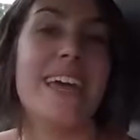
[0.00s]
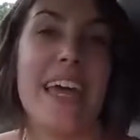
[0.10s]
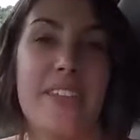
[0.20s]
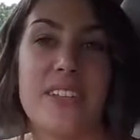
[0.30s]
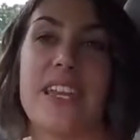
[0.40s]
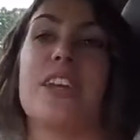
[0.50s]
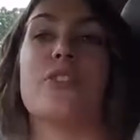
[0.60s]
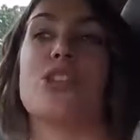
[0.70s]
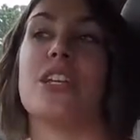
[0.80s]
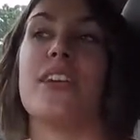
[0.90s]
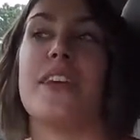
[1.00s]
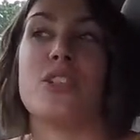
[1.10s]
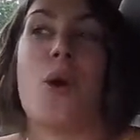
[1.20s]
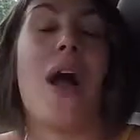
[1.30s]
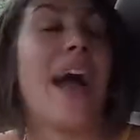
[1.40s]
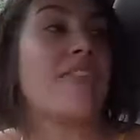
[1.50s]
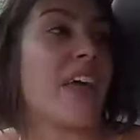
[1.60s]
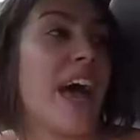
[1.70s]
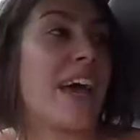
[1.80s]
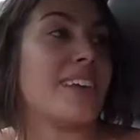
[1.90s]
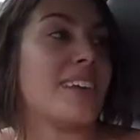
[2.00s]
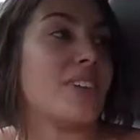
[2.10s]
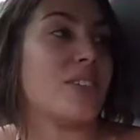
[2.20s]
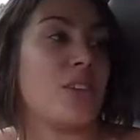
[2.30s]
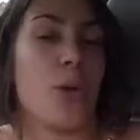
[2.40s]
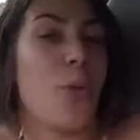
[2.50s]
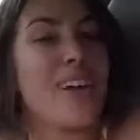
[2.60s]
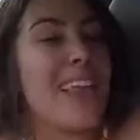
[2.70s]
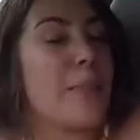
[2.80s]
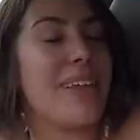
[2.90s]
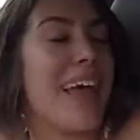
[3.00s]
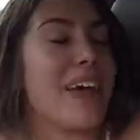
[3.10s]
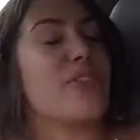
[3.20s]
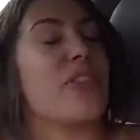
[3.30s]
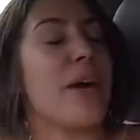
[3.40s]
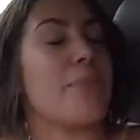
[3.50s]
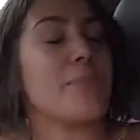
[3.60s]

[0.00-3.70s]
in the state of Virginia that don't have that, what could that be like for them?